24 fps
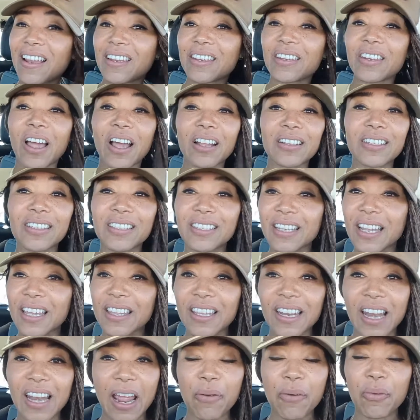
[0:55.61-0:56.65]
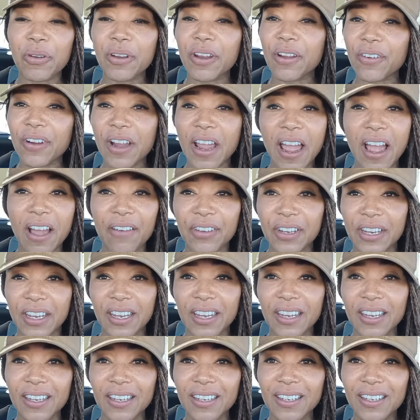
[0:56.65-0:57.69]
Not to say that I won't ever have
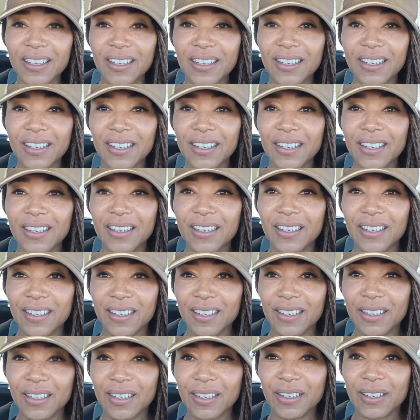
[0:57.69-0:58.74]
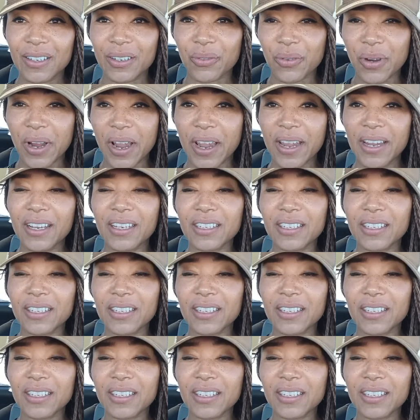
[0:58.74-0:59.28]
any, right?